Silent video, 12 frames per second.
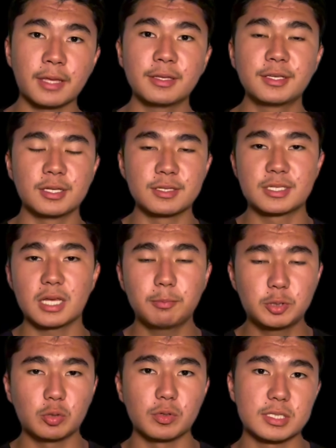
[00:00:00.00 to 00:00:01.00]
the
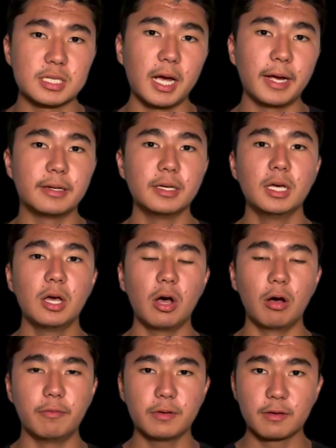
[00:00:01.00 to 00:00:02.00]
conceptual side
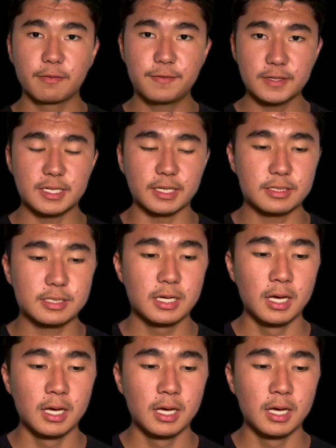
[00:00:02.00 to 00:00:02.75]
of physics.